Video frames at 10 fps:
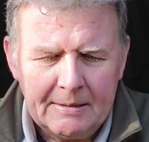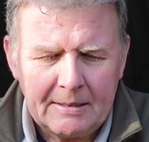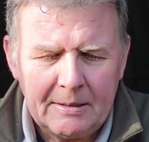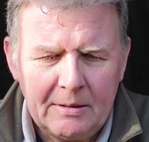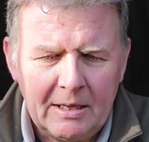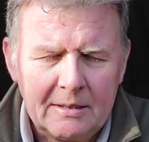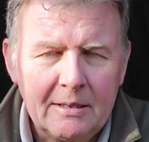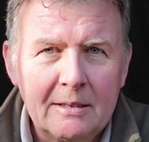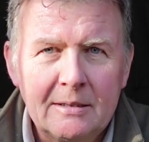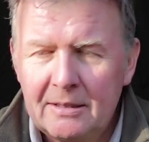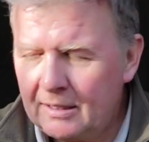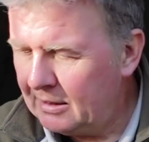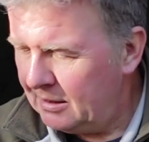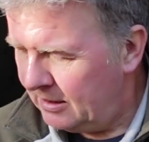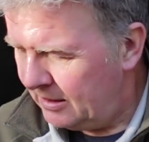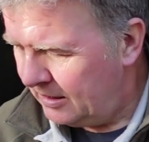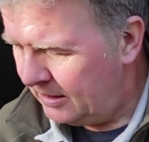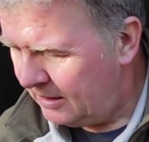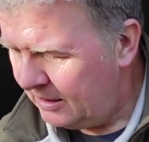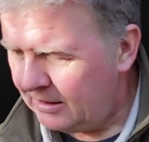So yes, that's
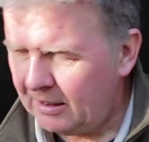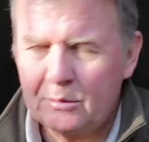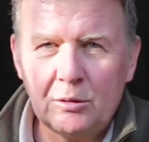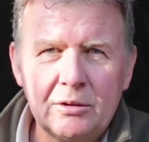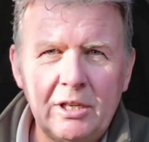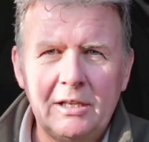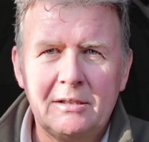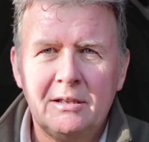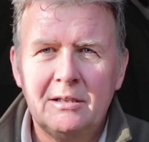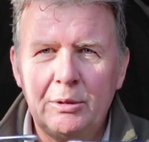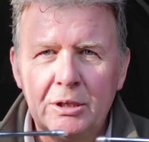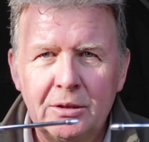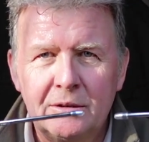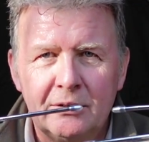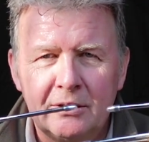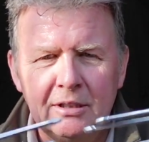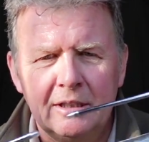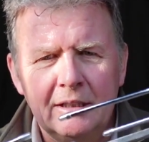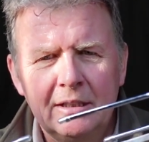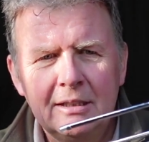what tea is going to be cooked on
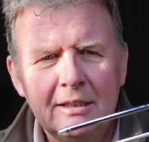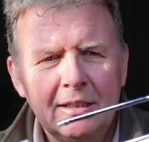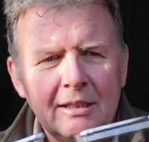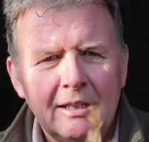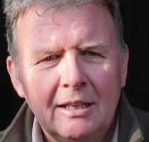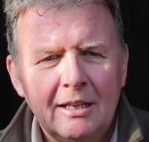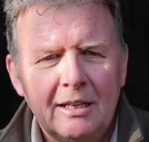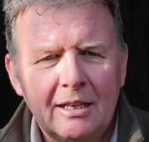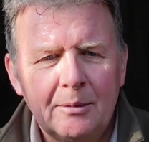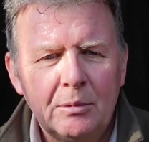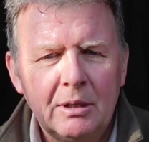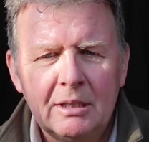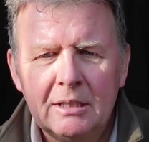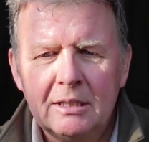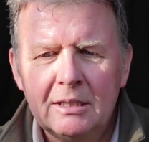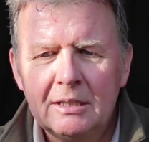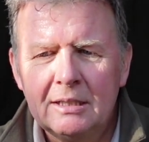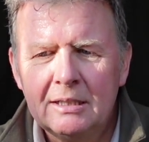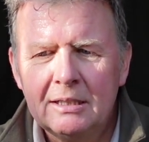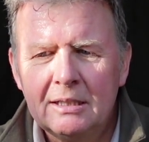tonight. I'm
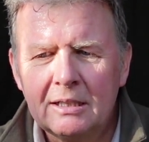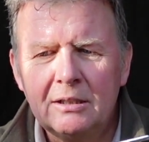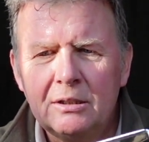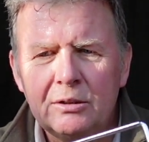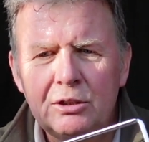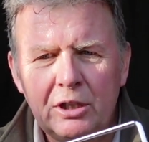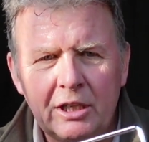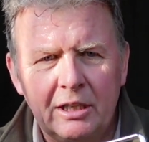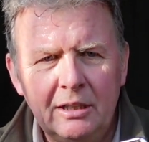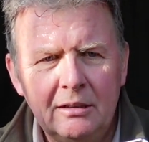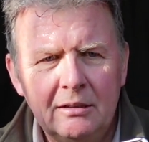going to do a chicken,